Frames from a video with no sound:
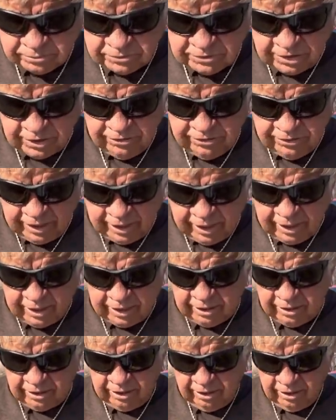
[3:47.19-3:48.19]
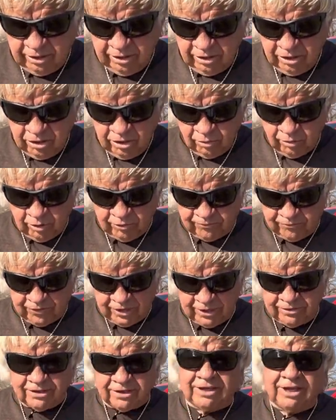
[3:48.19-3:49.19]
Then we
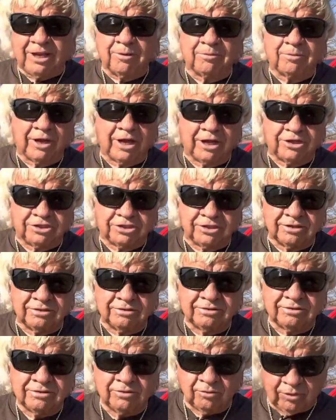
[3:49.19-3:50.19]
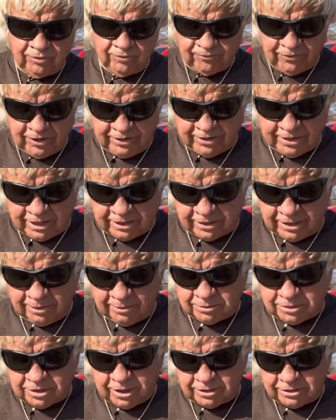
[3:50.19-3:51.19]
feed the temptation. We feed that
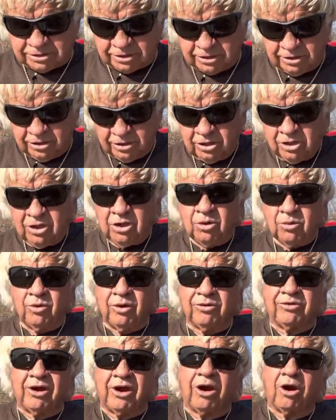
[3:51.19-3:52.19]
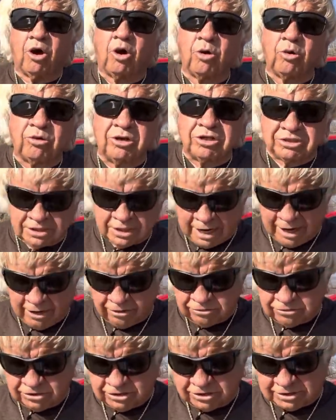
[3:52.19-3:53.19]
temptation with our own
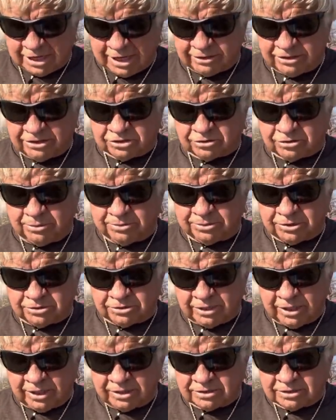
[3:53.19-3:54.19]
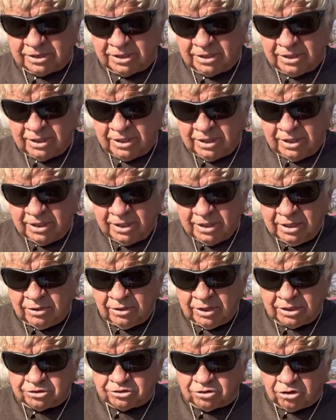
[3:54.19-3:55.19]
desires, just like this scripture says.
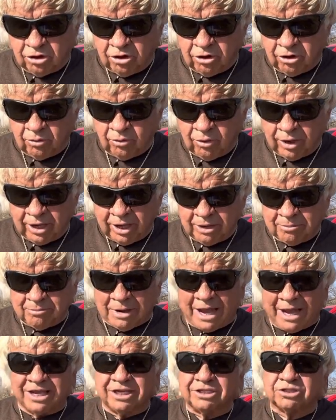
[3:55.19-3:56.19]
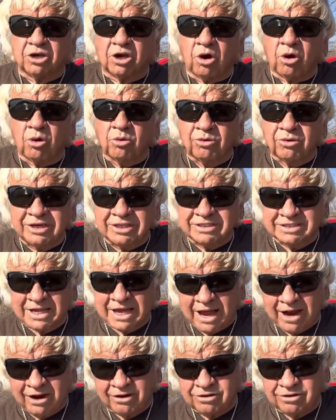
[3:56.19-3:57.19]
He's drawn away by his own
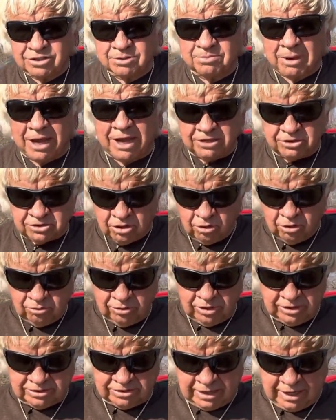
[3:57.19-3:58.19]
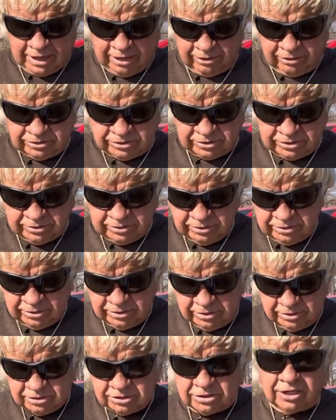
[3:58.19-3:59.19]
desires, by his own desires,
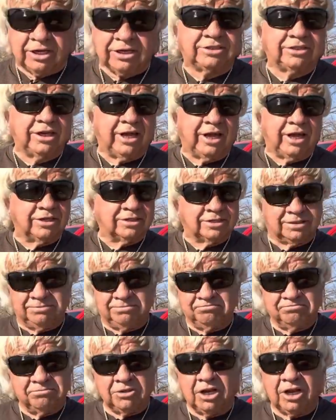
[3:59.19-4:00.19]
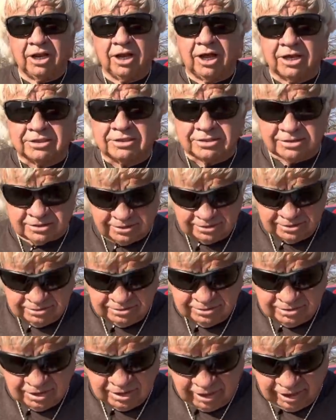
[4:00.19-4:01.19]
such as lust,
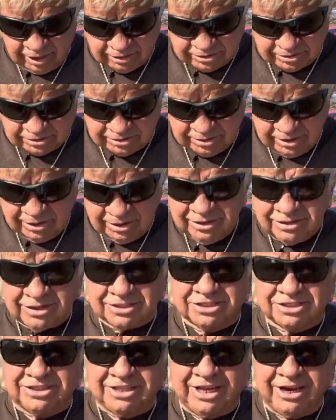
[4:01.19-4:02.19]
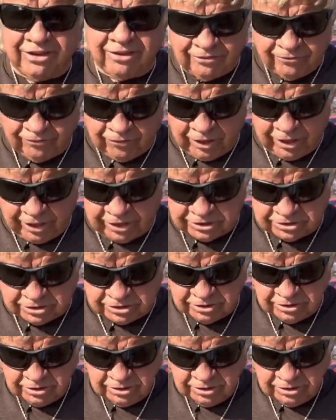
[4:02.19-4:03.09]
lust, the sin of the flesh